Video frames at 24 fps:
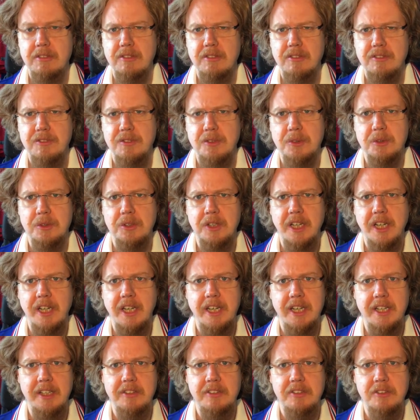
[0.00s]
4,
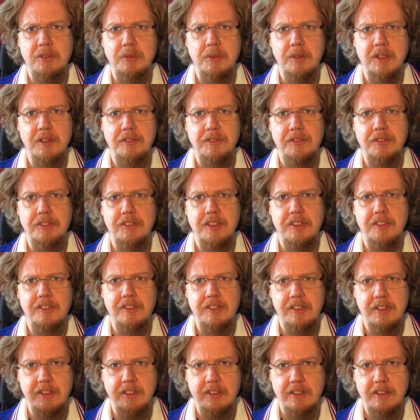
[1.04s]
8, 12,
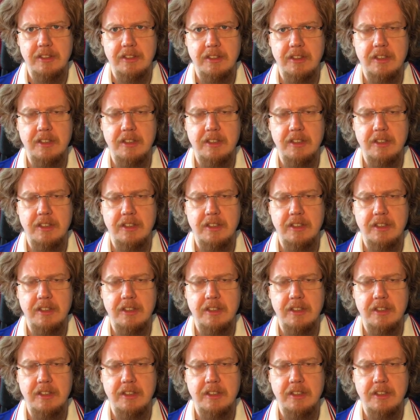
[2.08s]
16,